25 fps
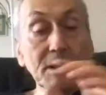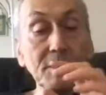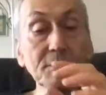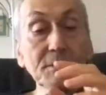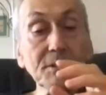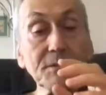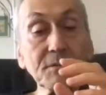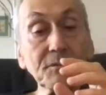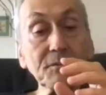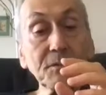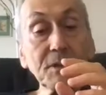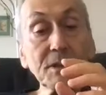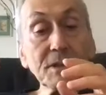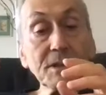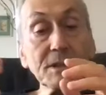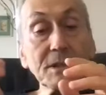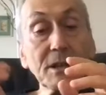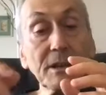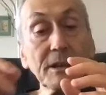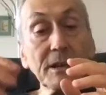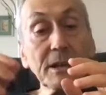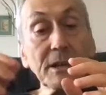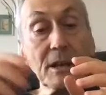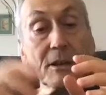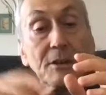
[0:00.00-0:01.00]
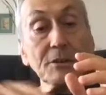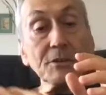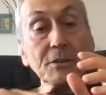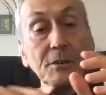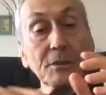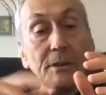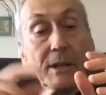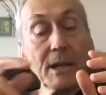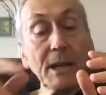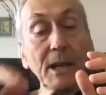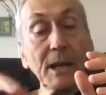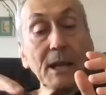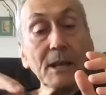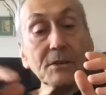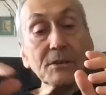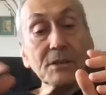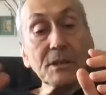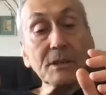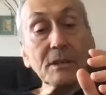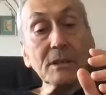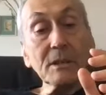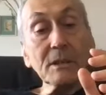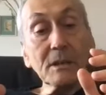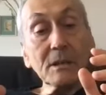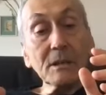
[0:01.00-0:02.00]
I was vegetarian, I also ate eggs
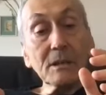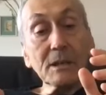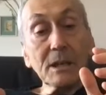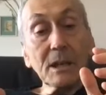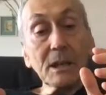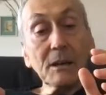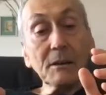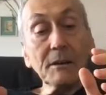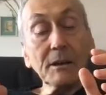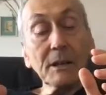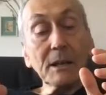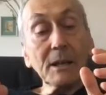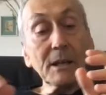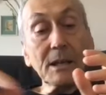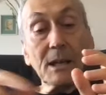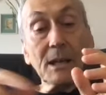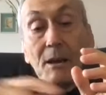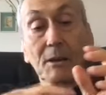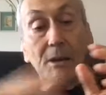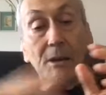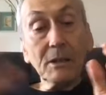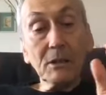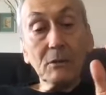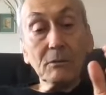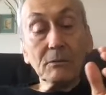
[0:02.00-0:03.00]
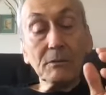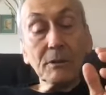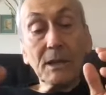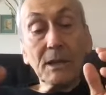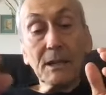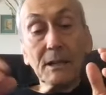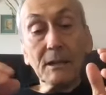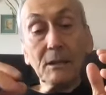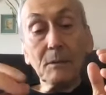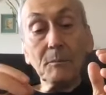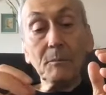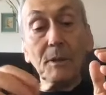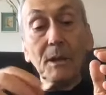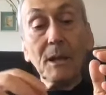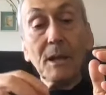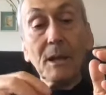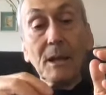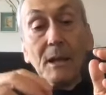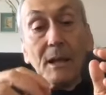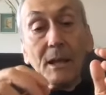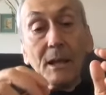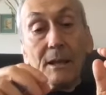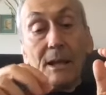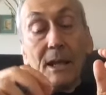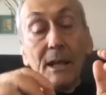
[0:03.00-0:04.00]
and dairy, and now I don't eat them.
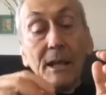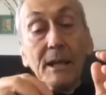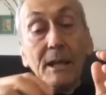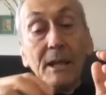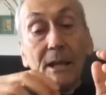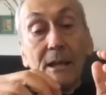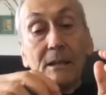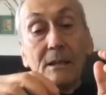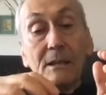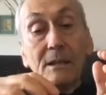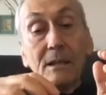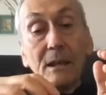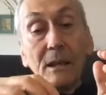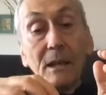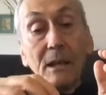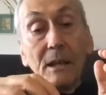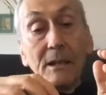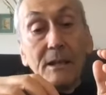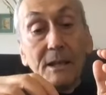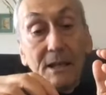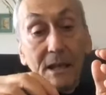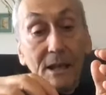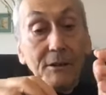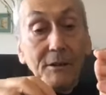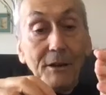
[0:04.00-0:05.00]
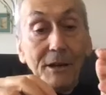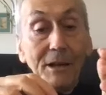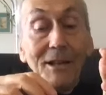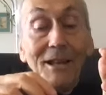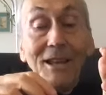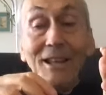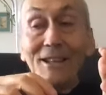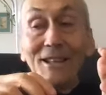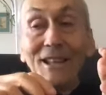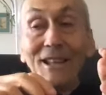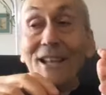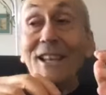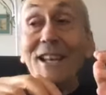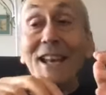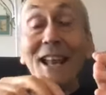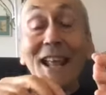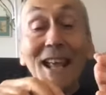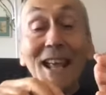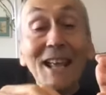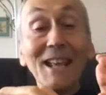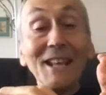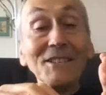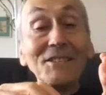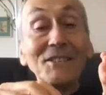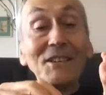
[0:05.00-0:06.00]
They eat dairy. They eat
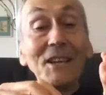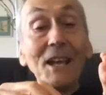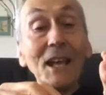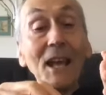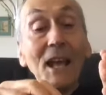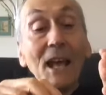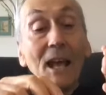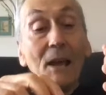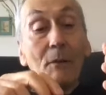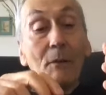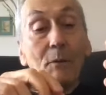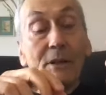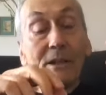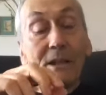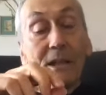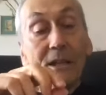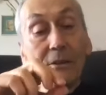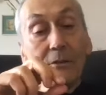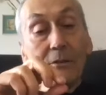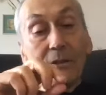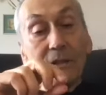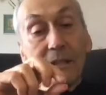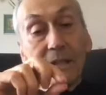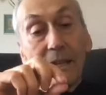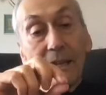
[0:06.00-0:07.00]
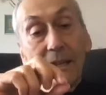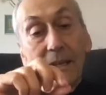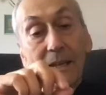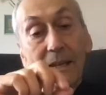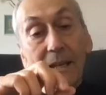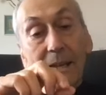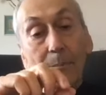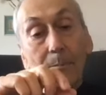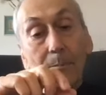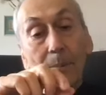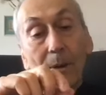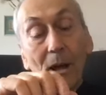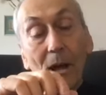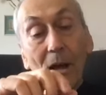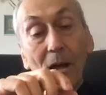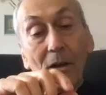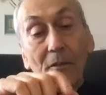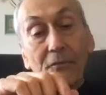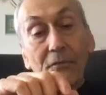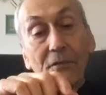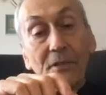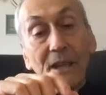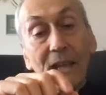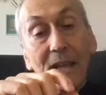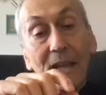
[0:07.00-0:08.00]
eggs, and what they do is they nip
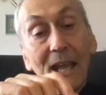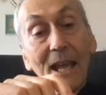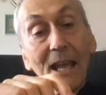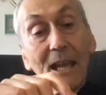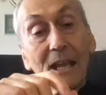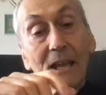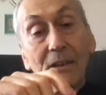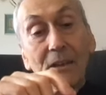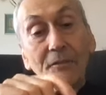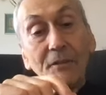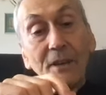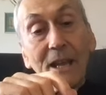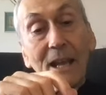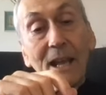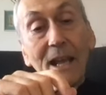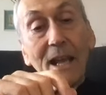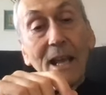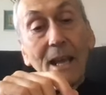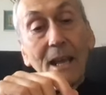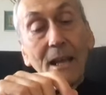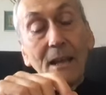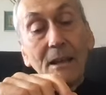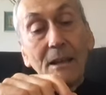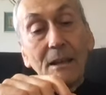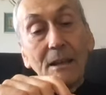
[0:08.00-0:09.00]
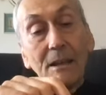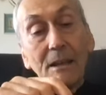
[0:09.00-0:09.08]
off the end of an egg,